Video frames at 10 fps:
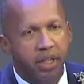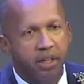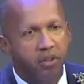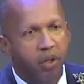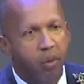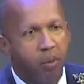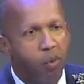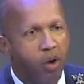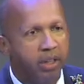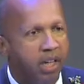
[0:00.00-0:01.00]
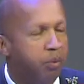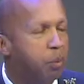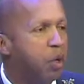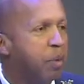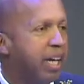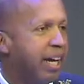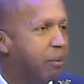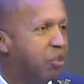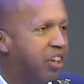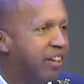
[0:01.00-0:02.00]
days ago, I walked out of a
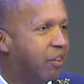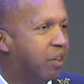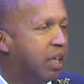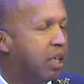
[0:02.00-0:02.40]
Birmingham jail